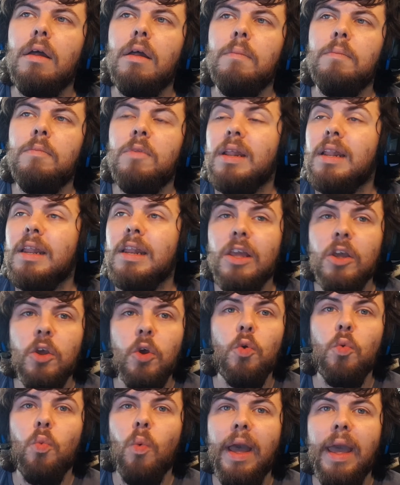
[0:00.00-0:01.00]
particularly
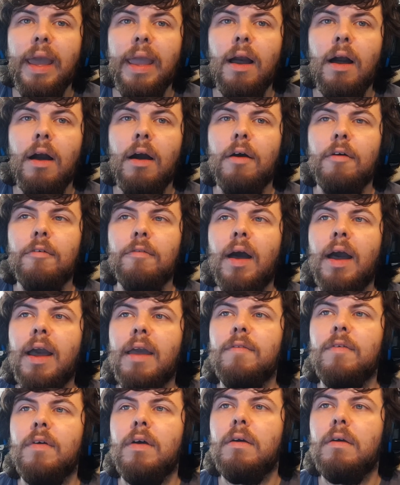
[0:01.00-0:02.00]
good way of
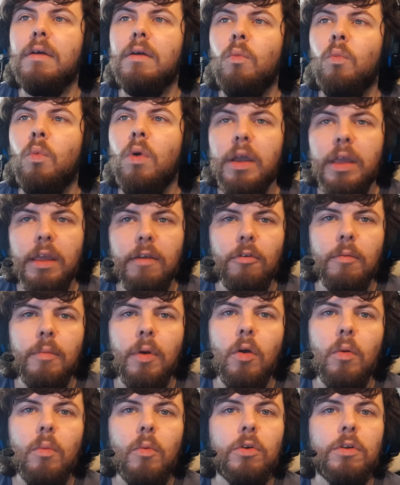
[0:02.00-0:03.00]
either working from
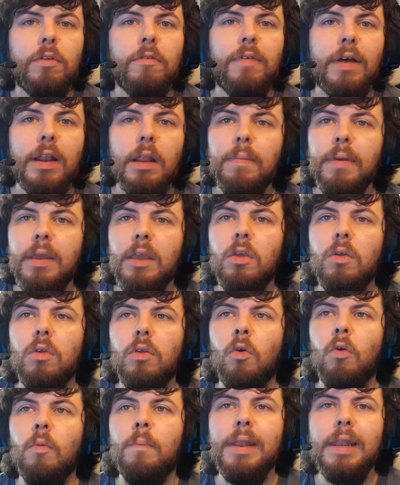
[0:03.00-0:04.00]
home or developing
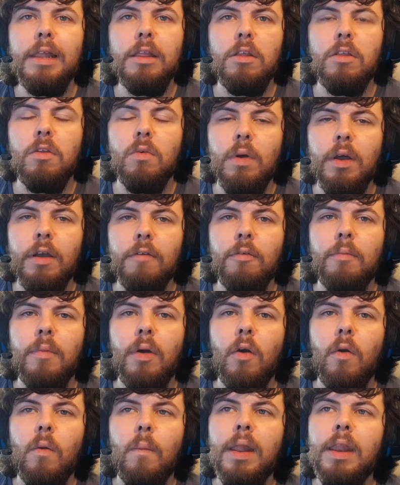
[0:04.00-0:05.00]
your ability to work from home?